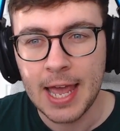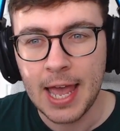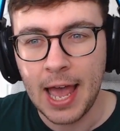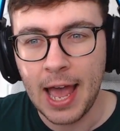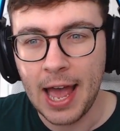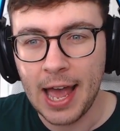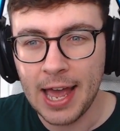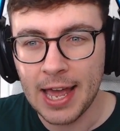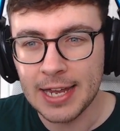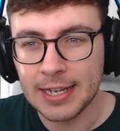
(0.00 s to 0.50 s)

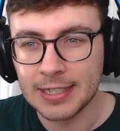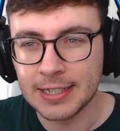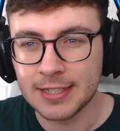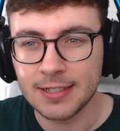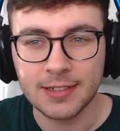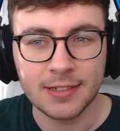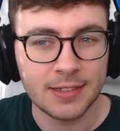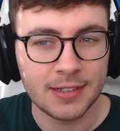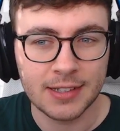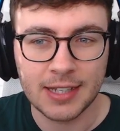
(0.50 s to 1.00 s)
And
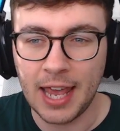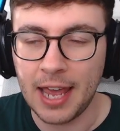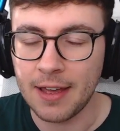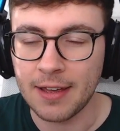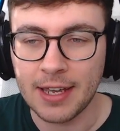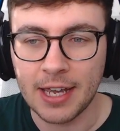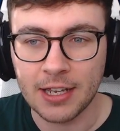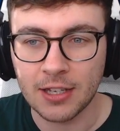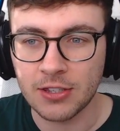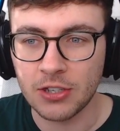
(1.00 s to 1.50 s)
yeah,
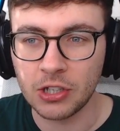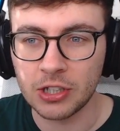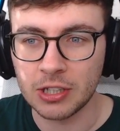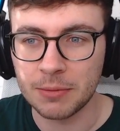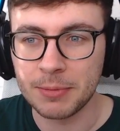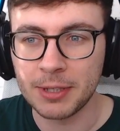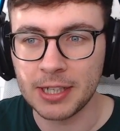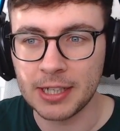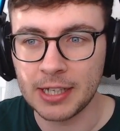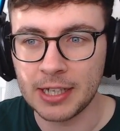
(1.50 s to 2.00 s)
it's
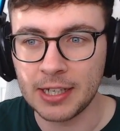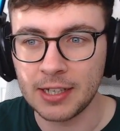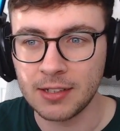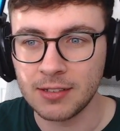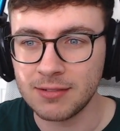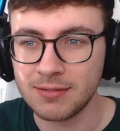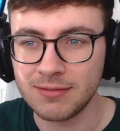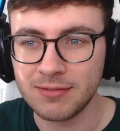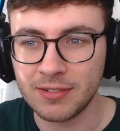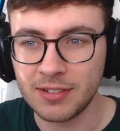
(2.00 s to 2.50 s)

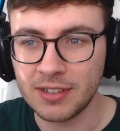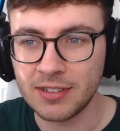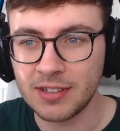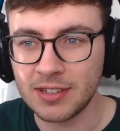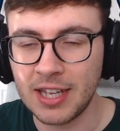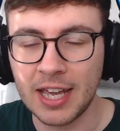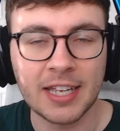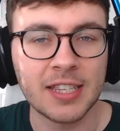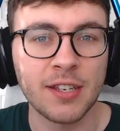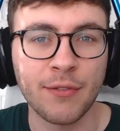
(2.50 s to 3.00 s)

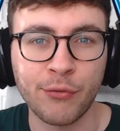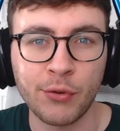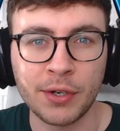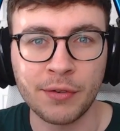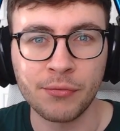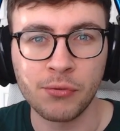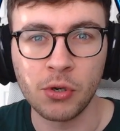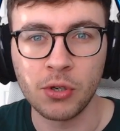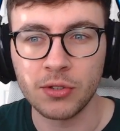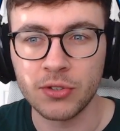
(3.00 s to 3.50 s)
a
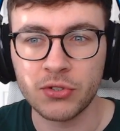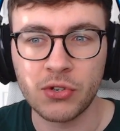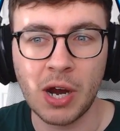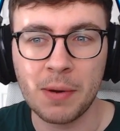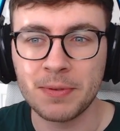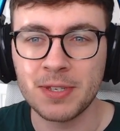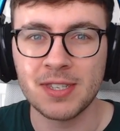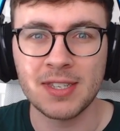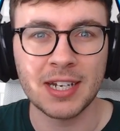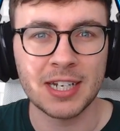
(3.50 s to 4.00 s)
free-for-all.
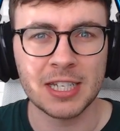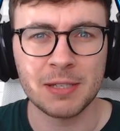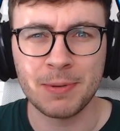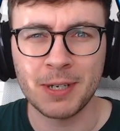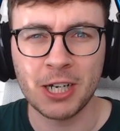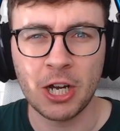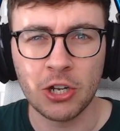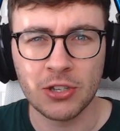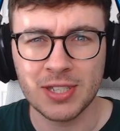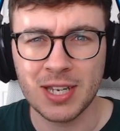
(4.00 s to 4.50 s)
Skrapz has said he's been
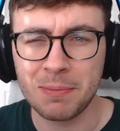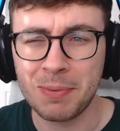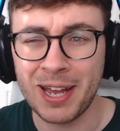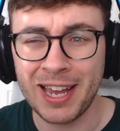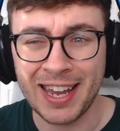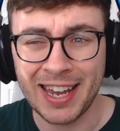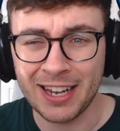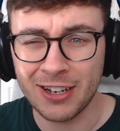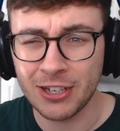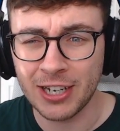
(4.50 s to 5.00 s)
contacted by
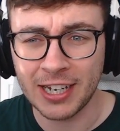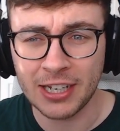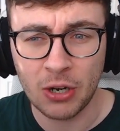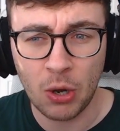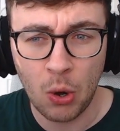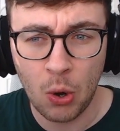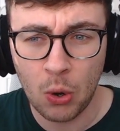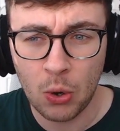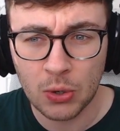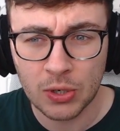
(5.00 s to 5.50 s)
8 or 9
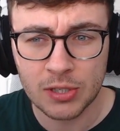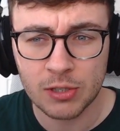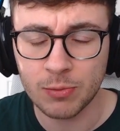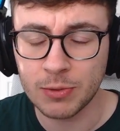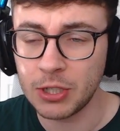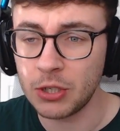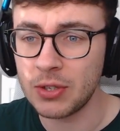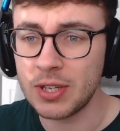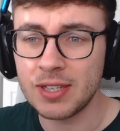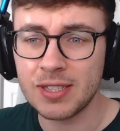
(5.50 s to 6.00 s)
orgs. We
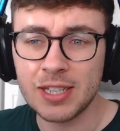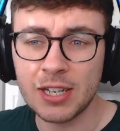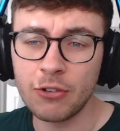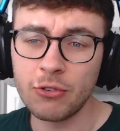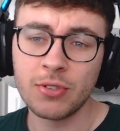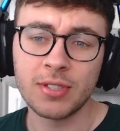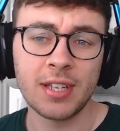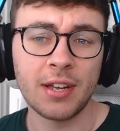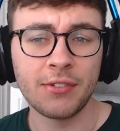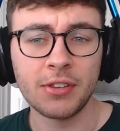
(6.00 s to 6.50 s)
know that Zero
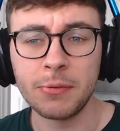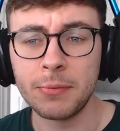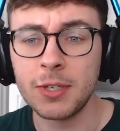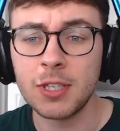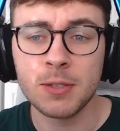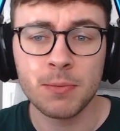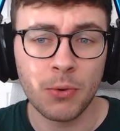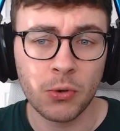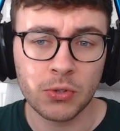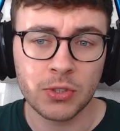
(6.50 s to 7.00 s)
has definitely been
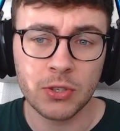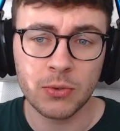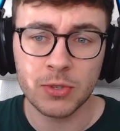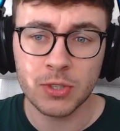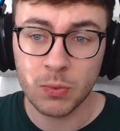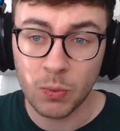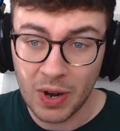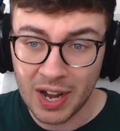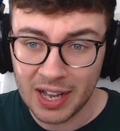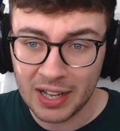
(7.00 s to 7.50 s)
spoke to
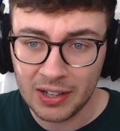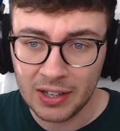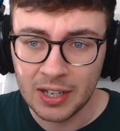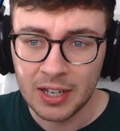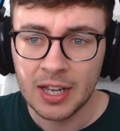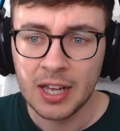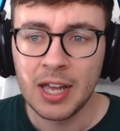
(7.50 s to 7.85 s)
as well.